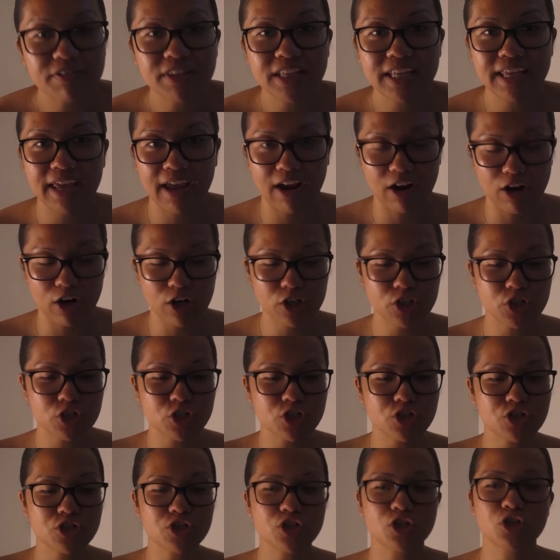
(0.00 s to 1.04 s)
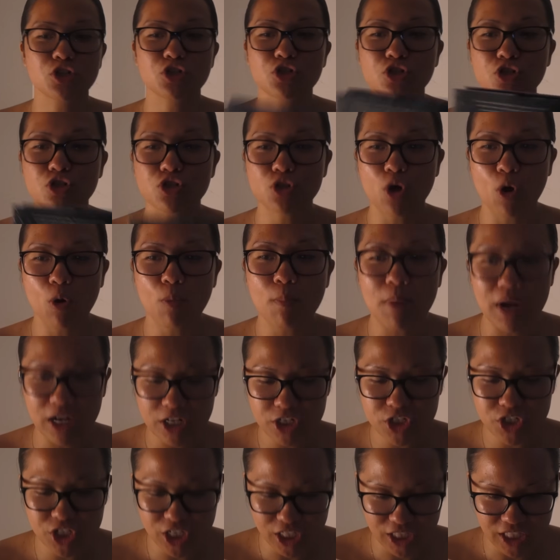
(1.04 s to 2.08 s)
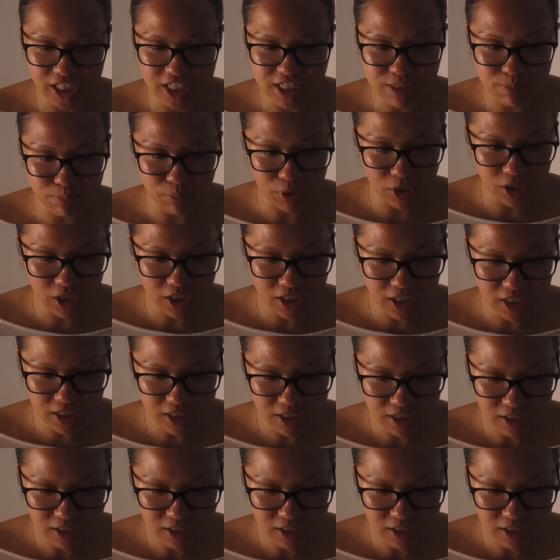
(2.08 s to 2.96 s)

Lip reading: the characters so much in this book.